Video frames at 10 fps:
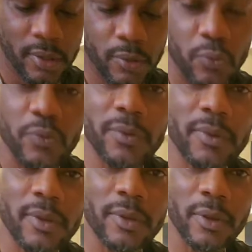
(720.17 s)

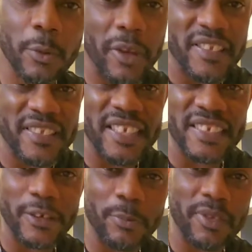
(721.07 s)
twos, so you can get 6
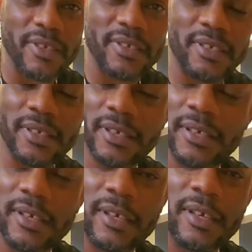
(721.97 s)
little pieces
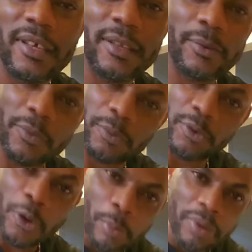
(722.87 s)
with my
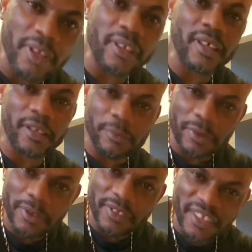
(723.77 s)
dumpling and my
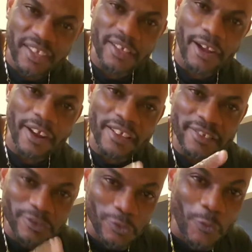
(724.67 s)
thing. All right,
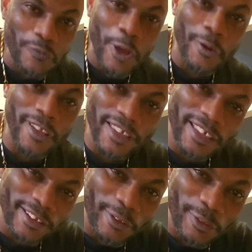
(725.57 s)
soon forward
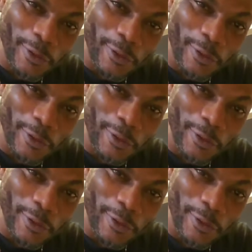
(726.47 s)
again. See